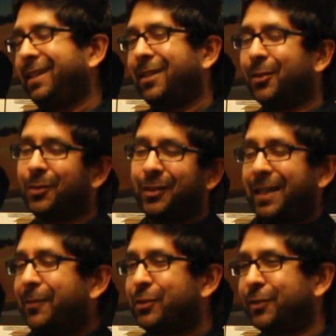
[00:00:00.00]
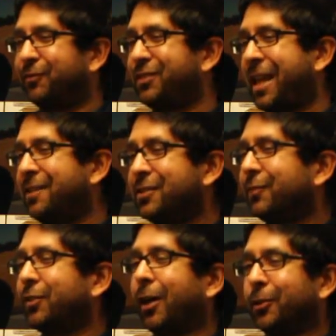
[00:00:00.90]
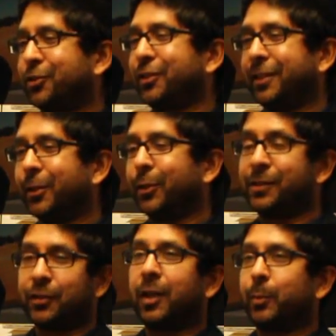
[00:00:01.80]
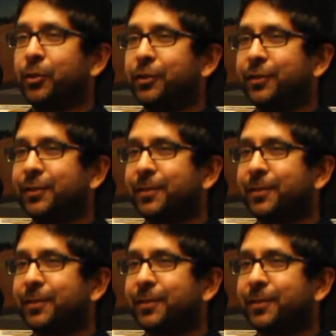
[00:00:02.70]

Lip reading: on average of tens of dollars a year in sock purchases.